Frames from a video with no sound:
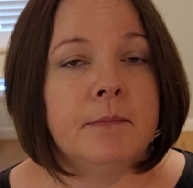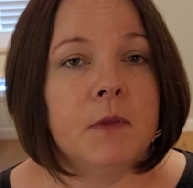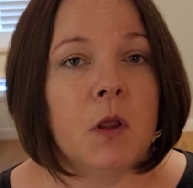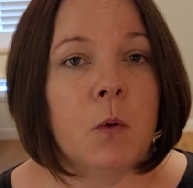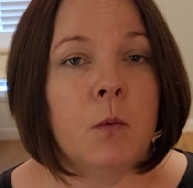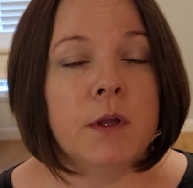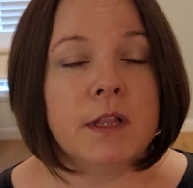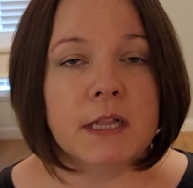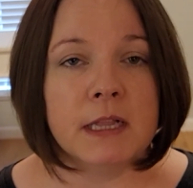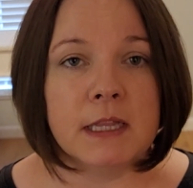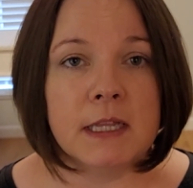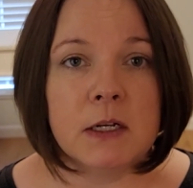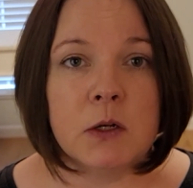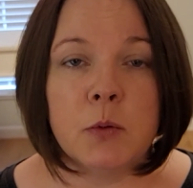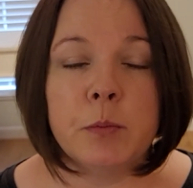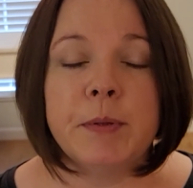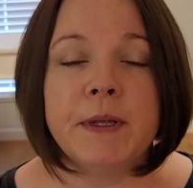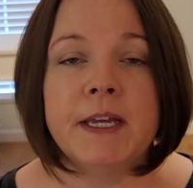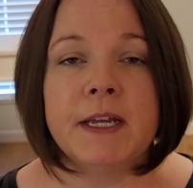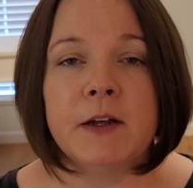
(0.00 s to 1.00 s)
With a little
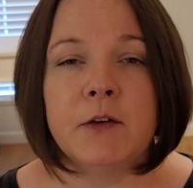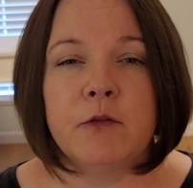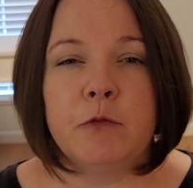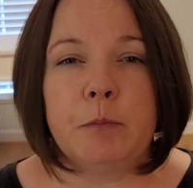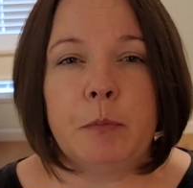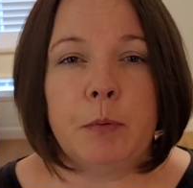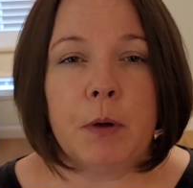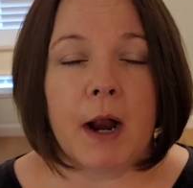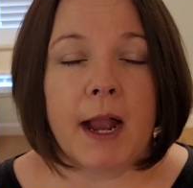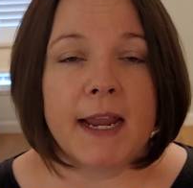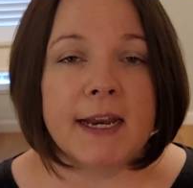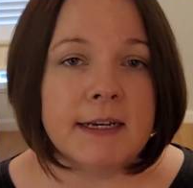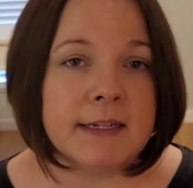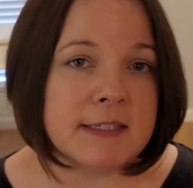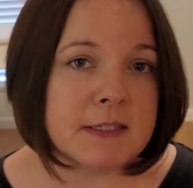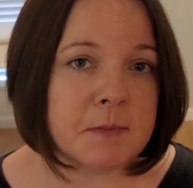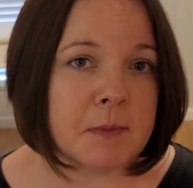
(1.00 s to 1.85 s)
bit of brightness,